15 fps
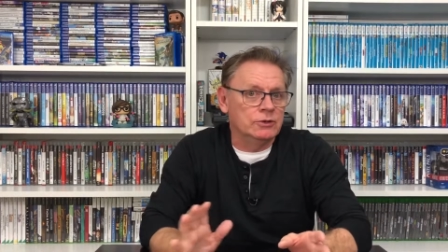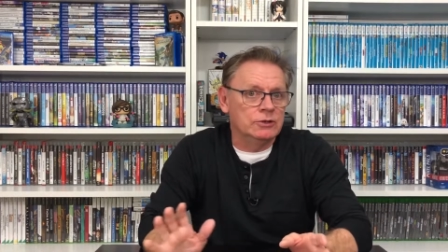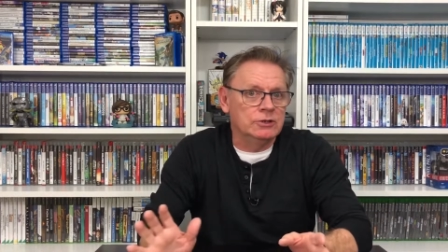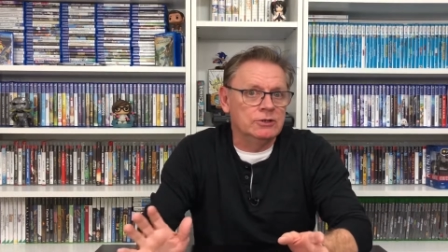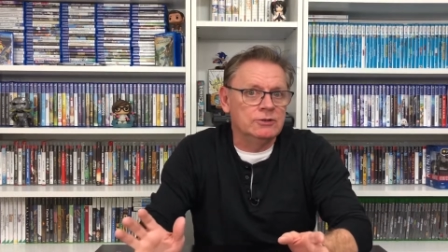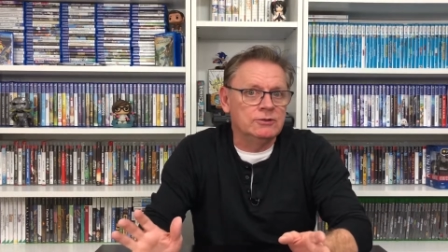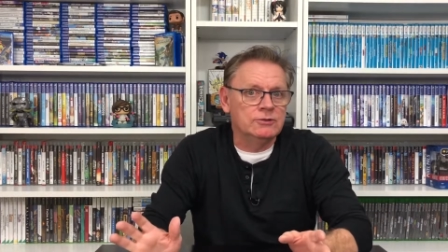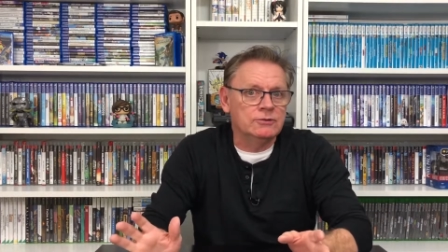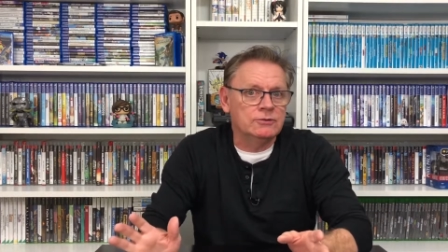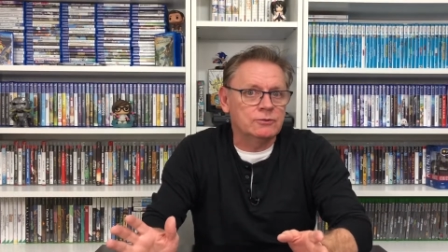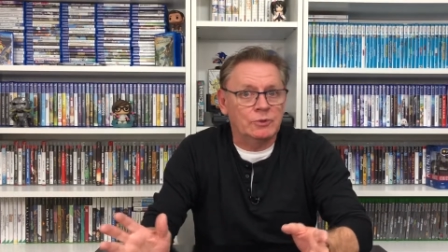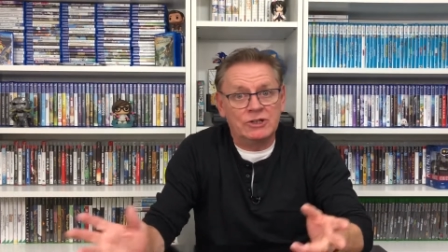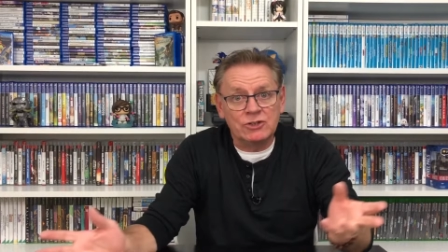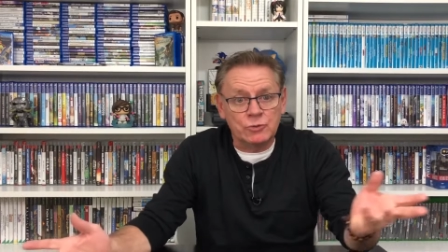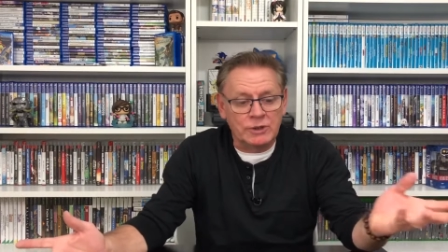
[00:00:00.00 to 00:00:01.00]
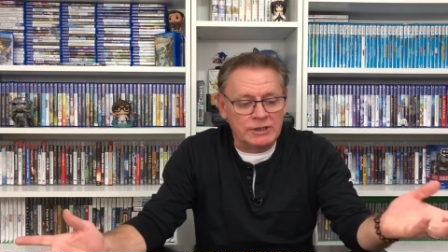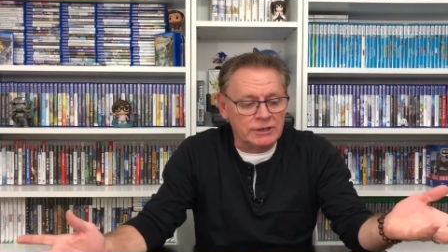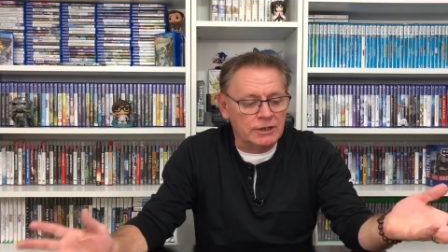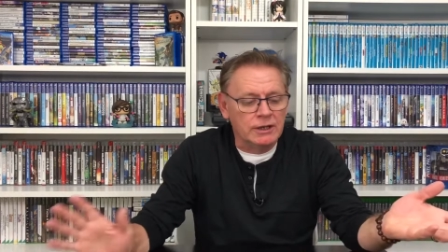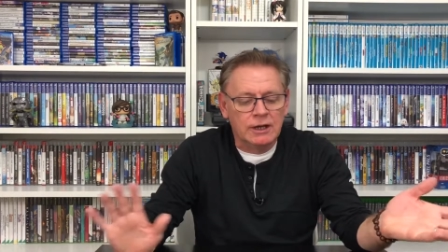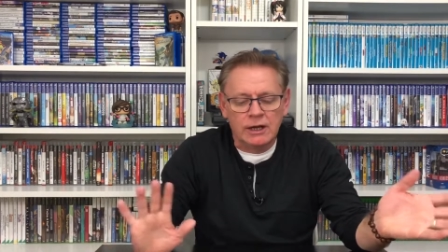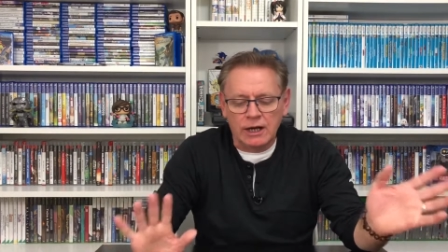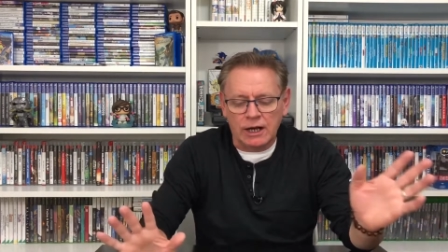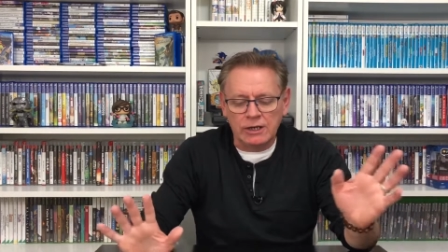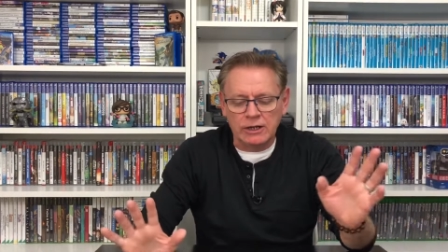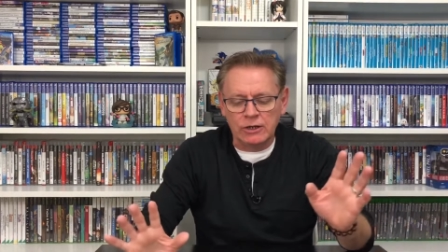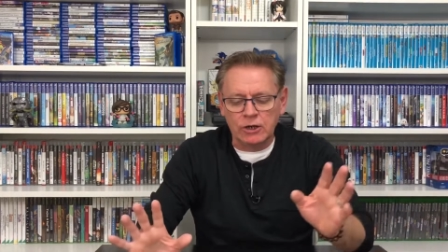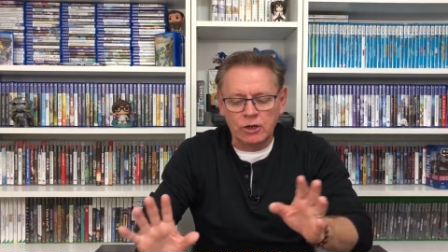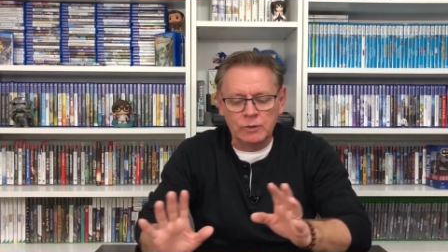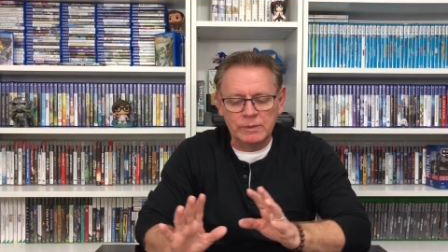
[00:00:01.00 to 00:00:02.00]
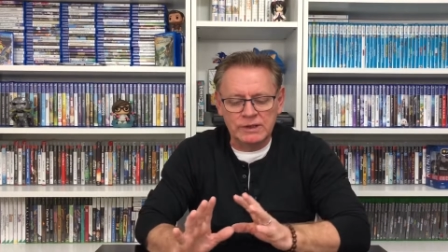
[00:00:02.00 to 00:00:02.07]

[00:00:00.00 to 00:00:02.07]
early 2020, I don't know.